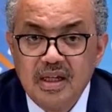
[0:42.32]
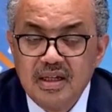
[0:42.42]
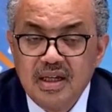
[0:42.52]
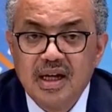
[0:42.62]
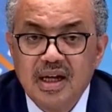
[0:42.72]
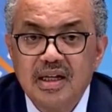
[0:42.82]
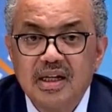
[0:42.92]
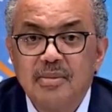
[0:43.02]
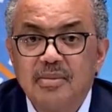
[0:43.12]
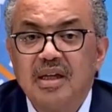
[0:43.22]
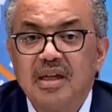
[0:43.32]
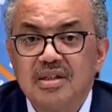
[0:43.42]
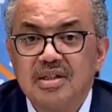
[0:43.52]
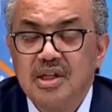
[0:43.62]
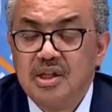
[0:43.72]
India
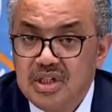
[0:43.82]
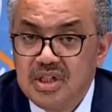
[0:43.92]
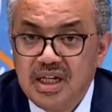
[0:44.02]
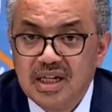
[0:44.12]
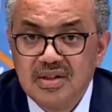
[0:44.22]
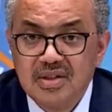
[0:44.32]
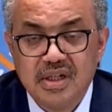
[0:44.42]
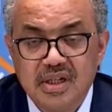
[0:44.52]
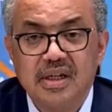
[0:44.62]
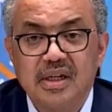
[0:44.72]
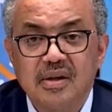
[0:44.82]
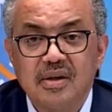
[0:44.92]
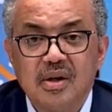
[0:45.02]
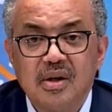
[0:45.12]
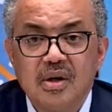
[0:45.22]
remains hugely
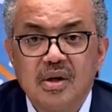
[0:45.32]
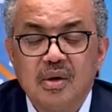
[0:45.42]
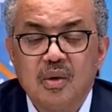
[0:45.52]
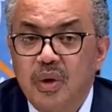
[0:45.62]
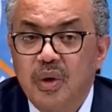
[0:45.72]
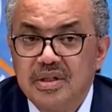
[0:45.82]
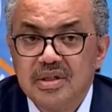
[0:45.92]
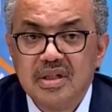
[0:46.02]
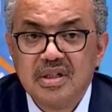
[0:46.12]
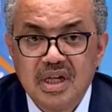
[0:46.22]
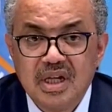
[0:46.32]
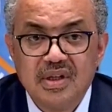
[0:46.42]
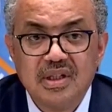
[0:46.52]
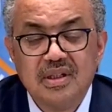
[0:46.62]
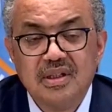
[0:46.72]
concerning, with
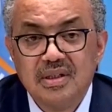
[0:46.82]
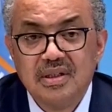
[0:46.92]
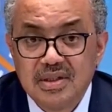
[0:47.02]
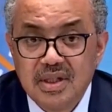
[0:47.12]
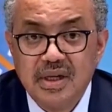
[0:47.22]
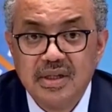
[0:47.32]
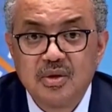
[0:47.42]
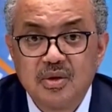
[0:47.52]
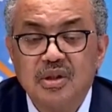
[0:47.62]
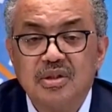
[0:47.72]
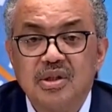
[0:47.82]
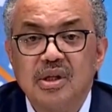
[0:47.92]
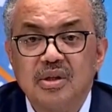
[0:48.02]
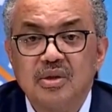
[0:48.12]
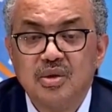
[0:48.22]
several states
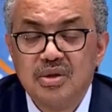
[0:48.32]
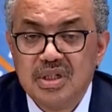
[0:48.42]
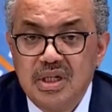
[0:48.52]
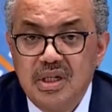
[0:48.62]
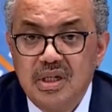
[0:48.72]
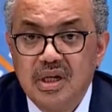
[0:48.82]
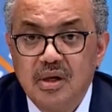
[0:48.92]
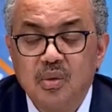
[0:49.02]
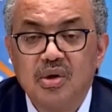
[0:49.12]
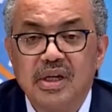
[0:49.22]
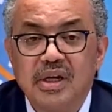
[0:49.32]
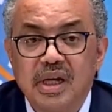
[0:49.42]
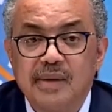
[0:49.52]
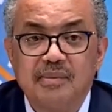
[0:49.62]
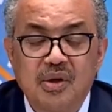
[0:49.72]
continuing to see a
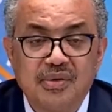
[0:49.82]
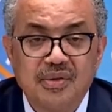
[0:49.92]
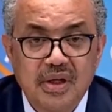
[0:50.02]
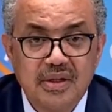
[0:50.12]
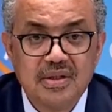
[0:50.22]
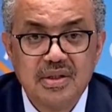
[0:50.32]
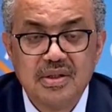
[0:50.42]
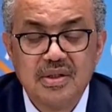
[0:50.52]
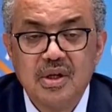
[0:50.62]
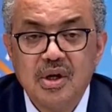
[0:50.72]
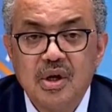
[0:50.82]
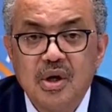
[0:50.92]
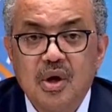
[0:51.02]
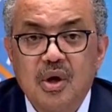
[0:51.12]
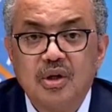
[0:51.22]
worrying number of cases,
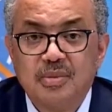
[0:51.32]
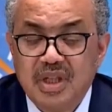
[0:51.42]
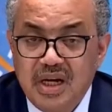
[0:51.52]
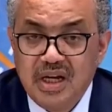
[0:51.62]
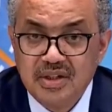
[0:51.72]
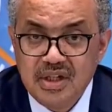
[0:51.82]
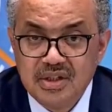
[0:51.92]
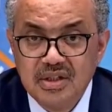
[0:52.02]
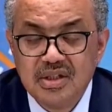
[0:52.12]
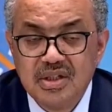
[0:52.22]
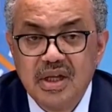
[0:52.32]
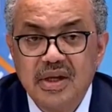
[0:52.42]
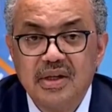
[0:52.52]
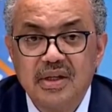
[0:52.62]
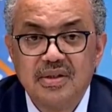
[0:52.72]
hospitalizations
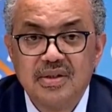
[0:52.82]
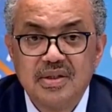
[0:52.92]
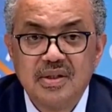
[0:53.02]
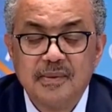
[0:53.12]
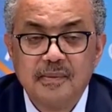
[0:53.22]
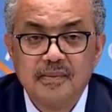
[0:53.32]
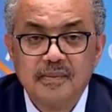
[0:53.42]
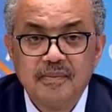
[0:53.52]
and deaths.